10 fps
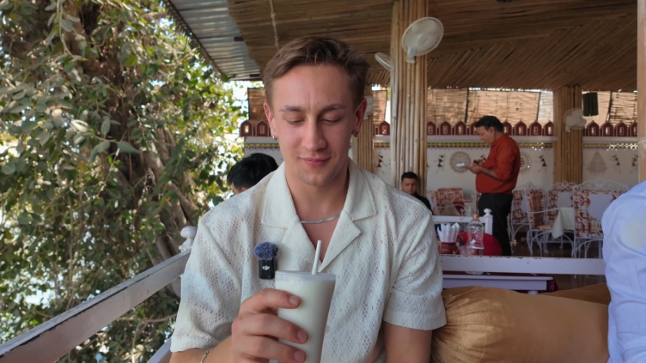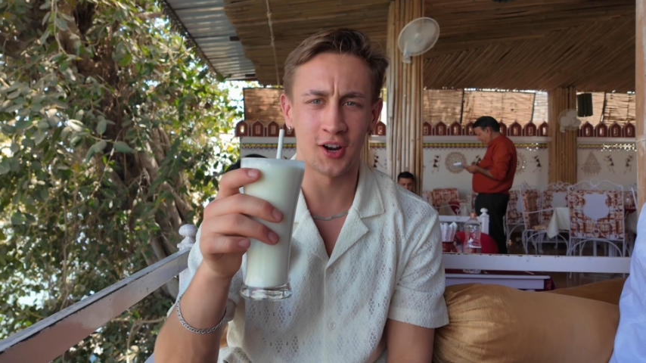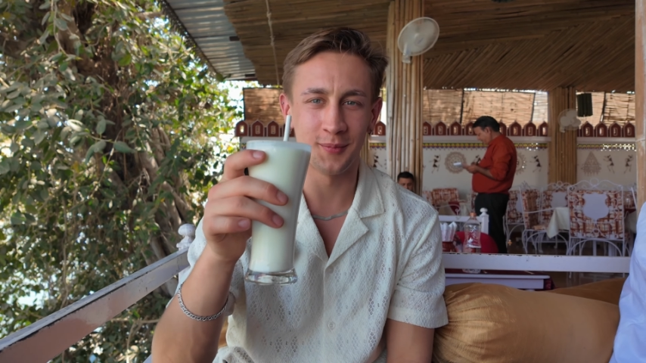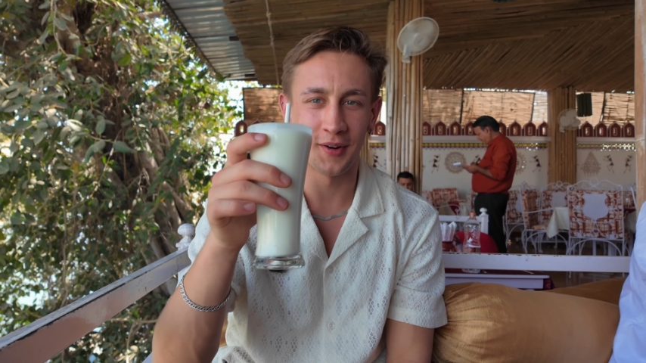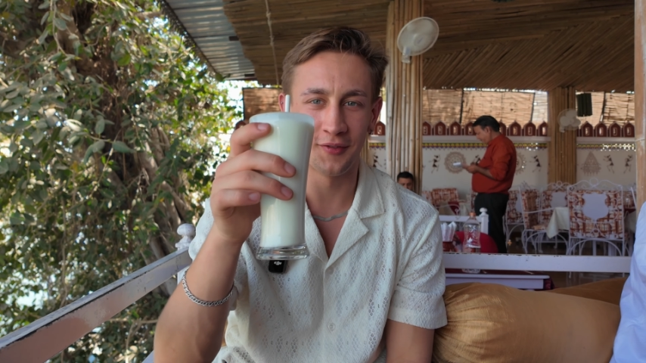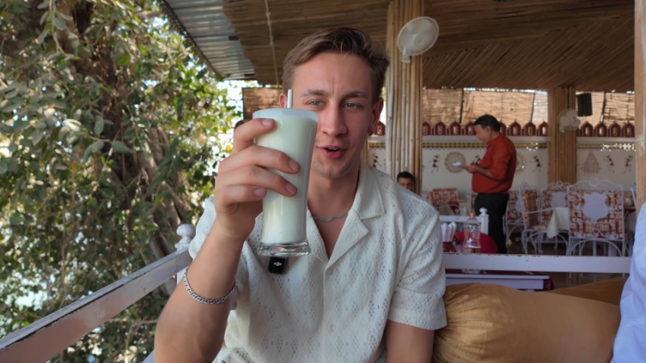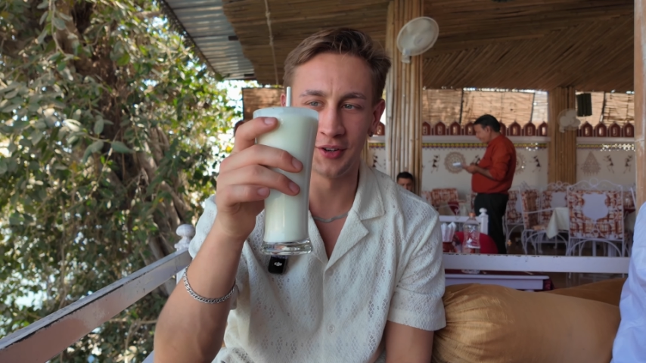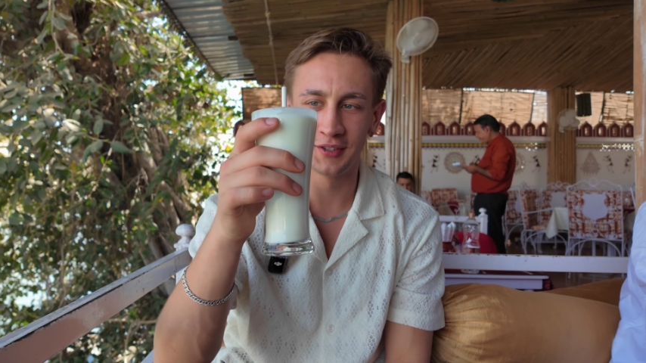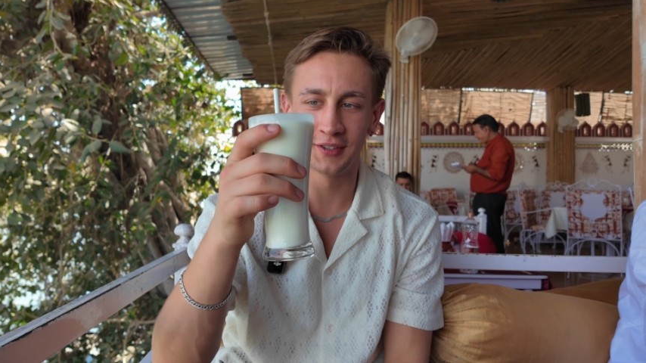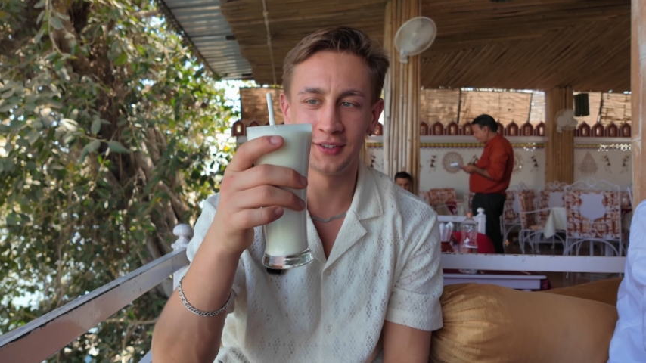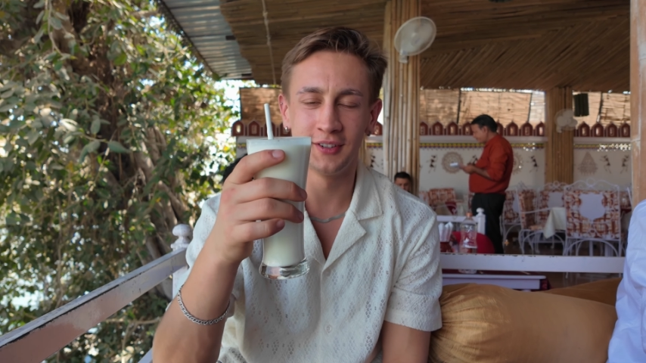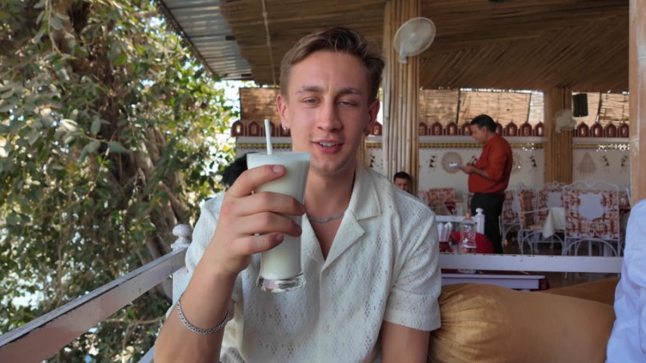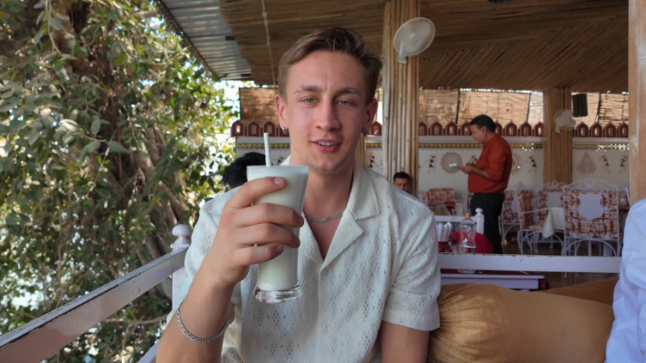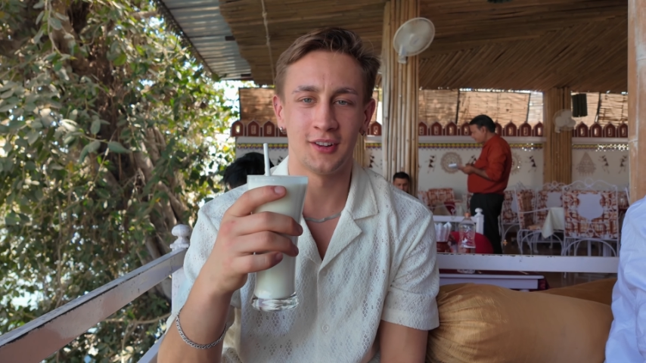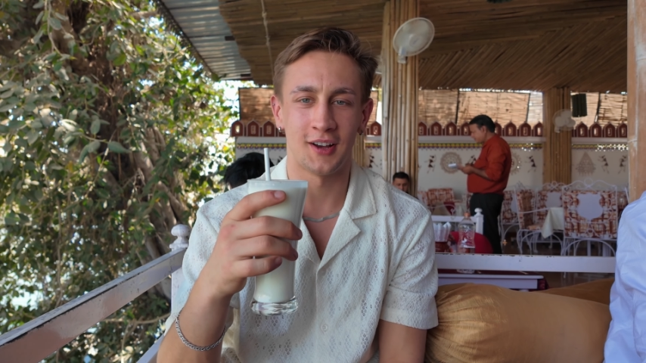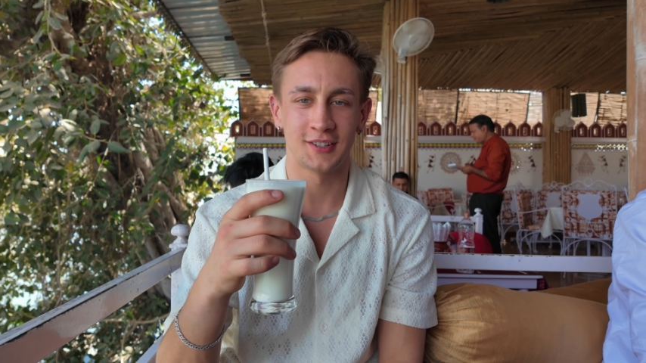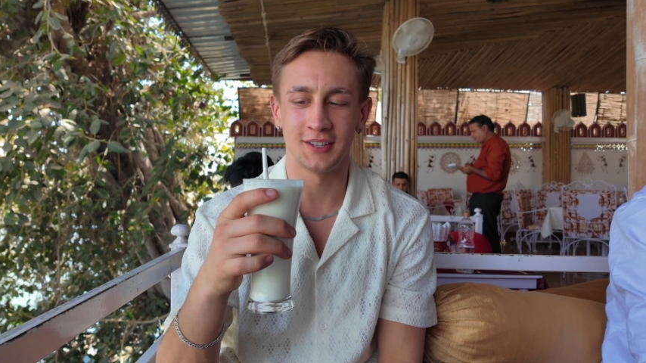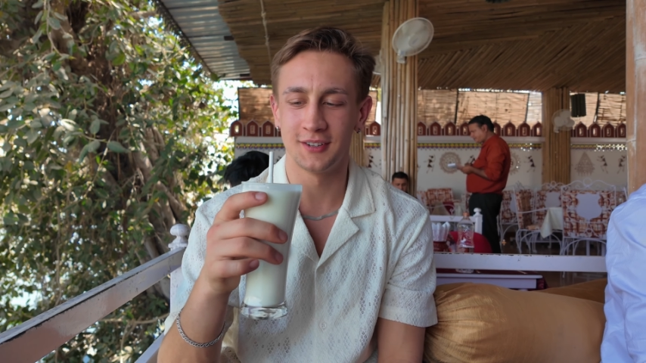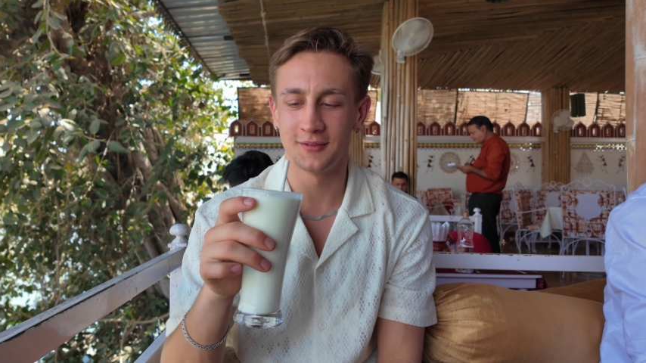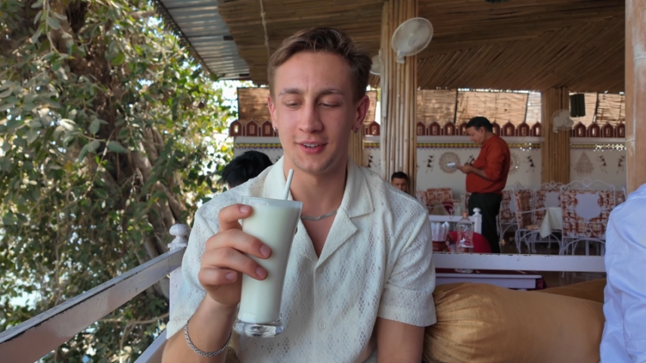trying my first
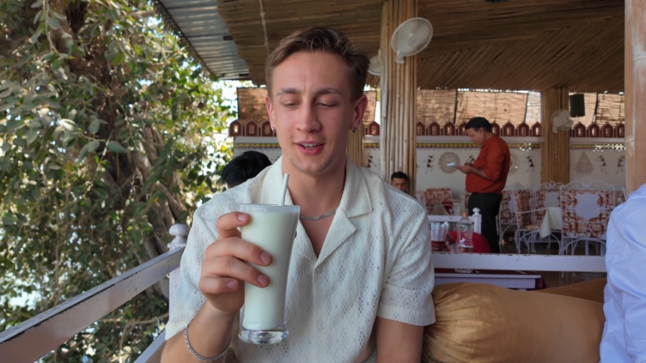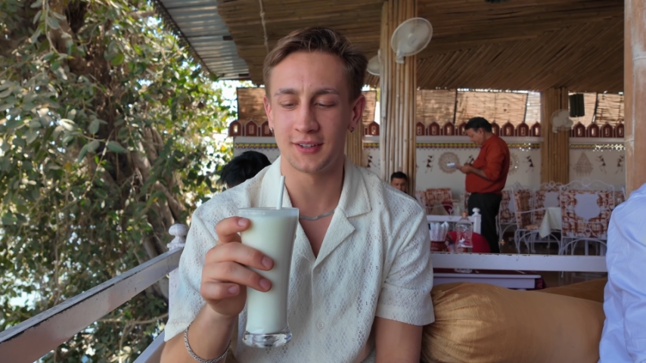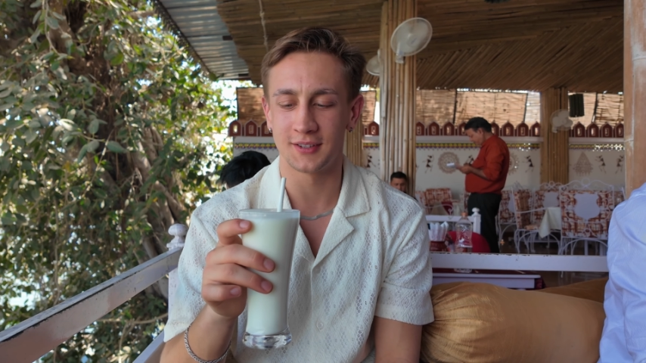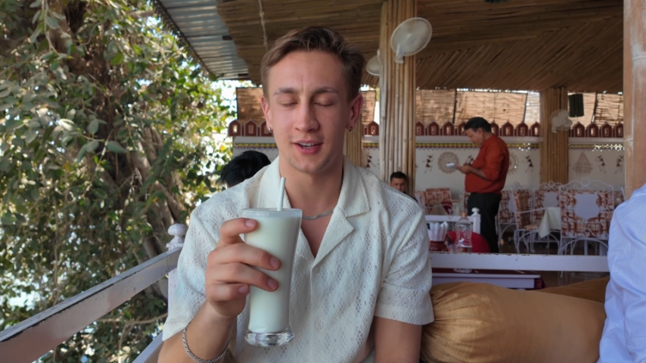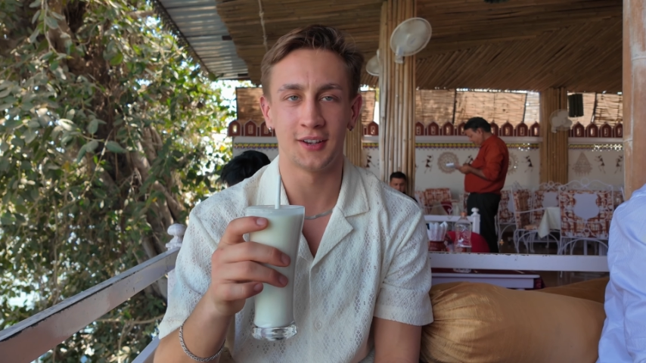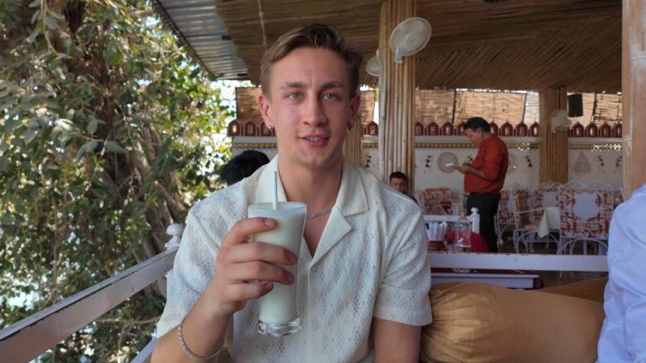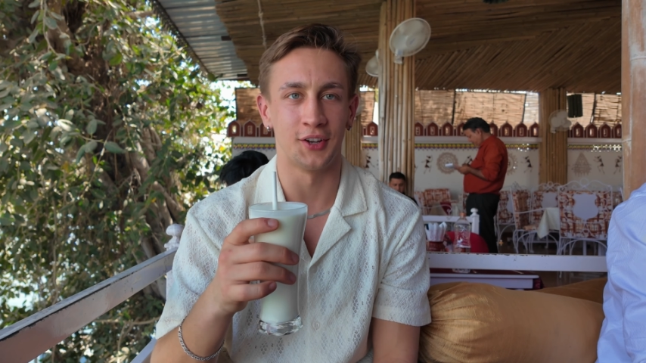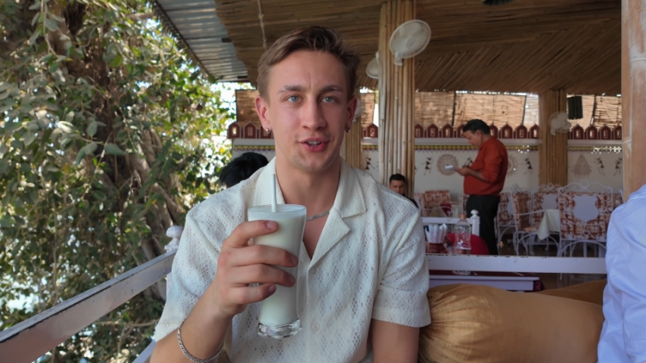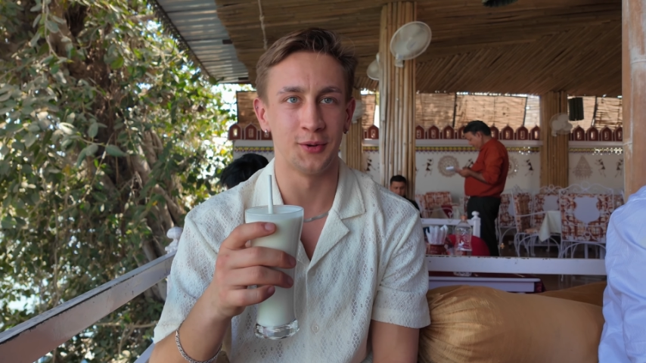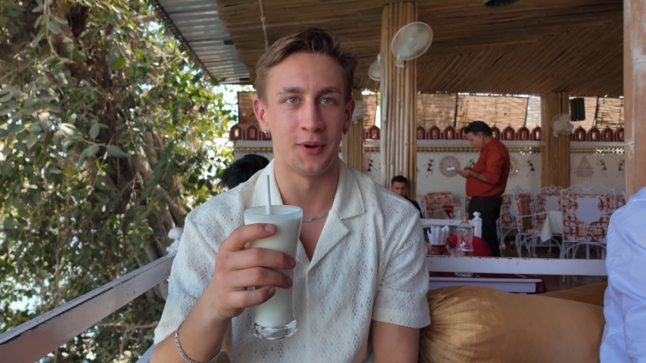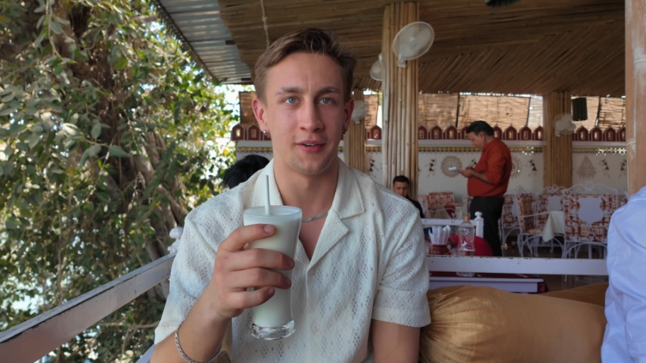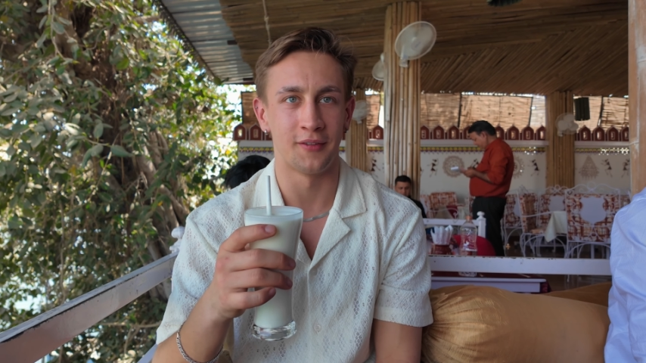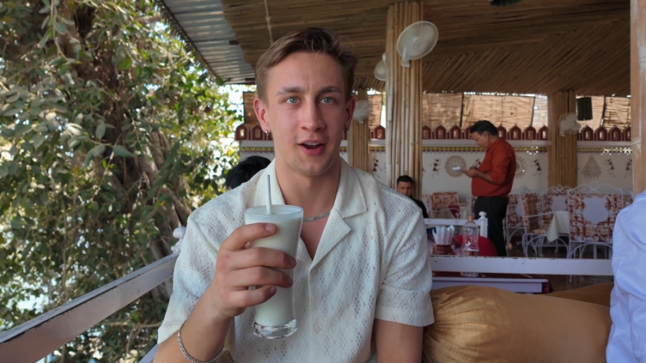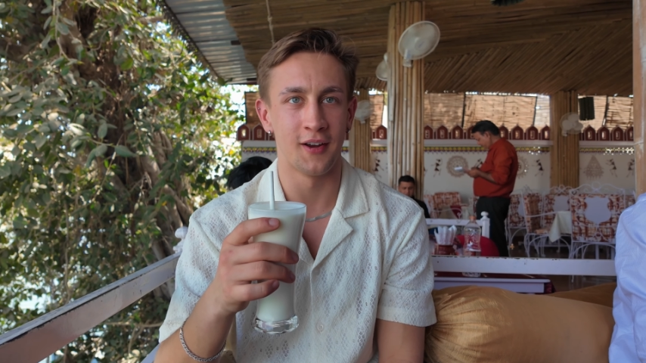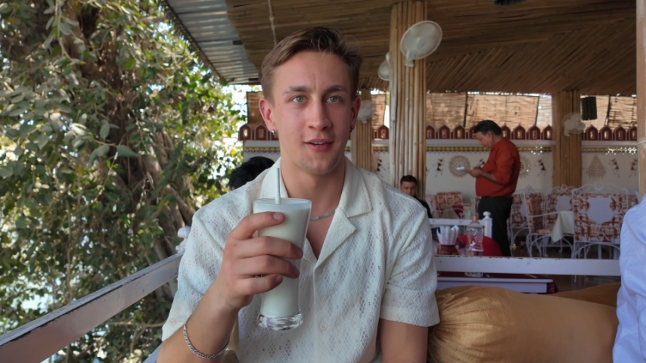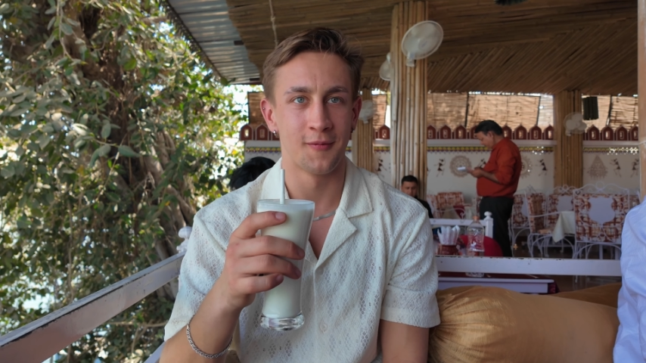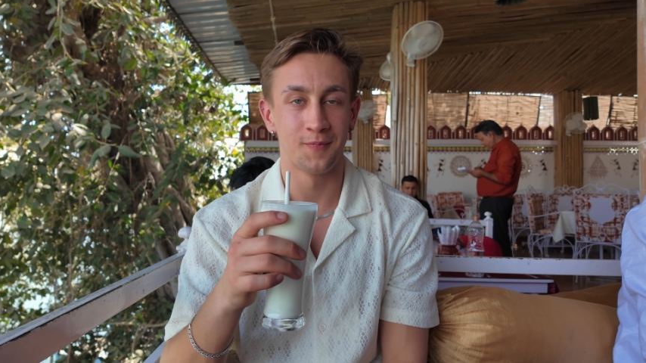lassi. It's a salty one, right?